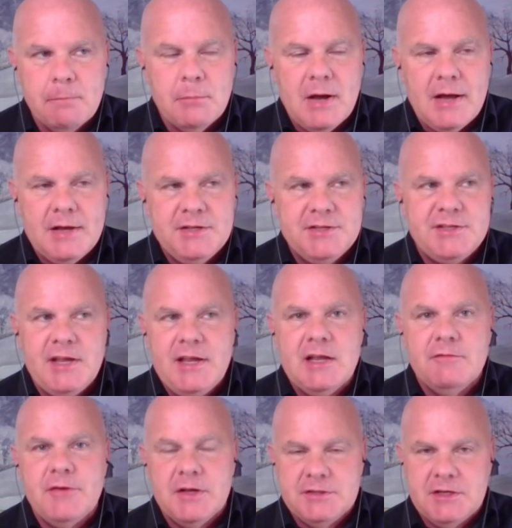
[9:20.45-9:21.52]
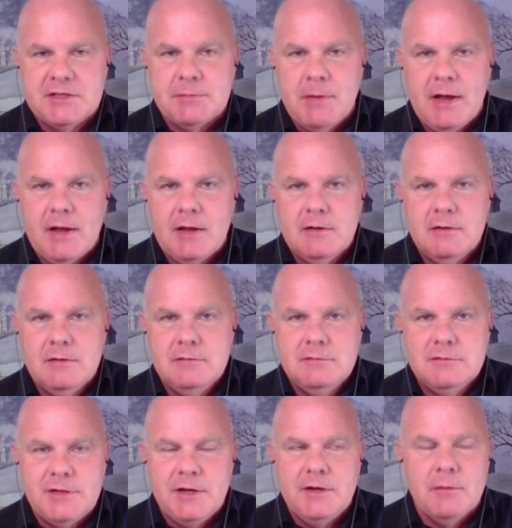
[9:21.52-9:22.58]
My C in physics, my
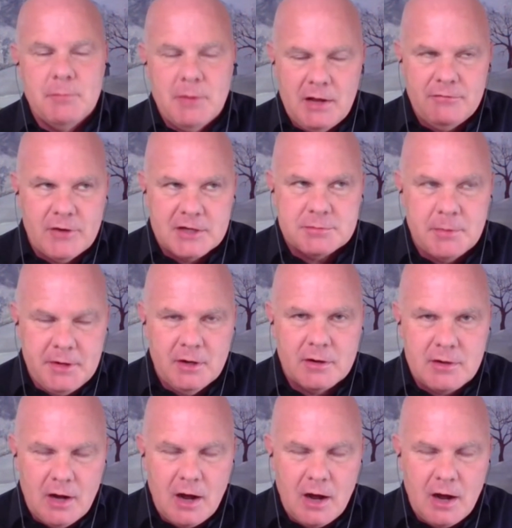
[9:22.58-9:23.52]
freshman year of